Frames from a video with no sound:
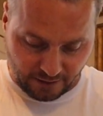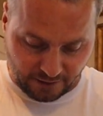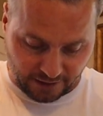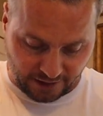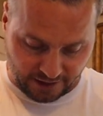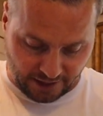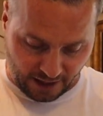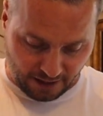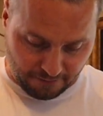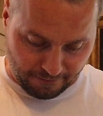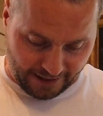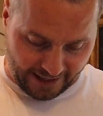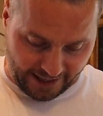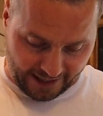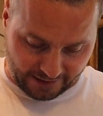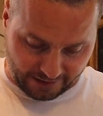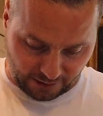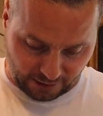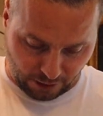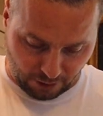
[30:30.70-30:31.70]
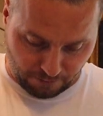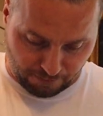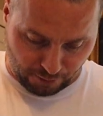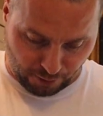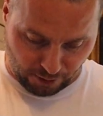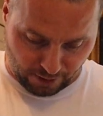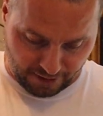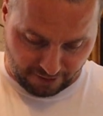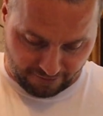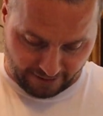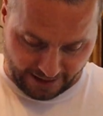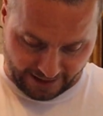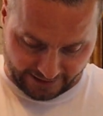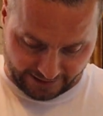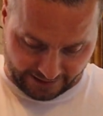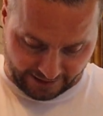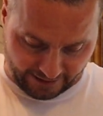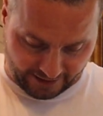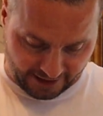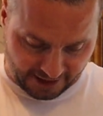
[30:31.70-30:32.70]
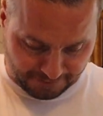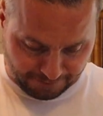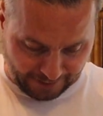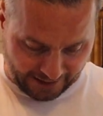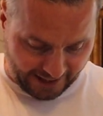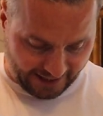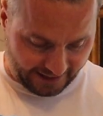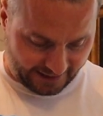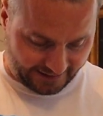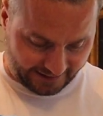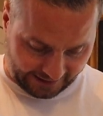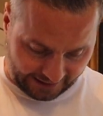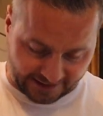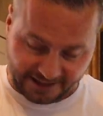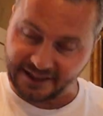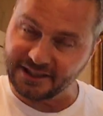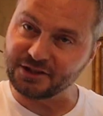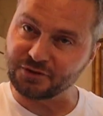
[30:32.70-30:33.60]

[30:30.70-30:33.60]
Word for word: The young man, the little boy right there, he's paying attention.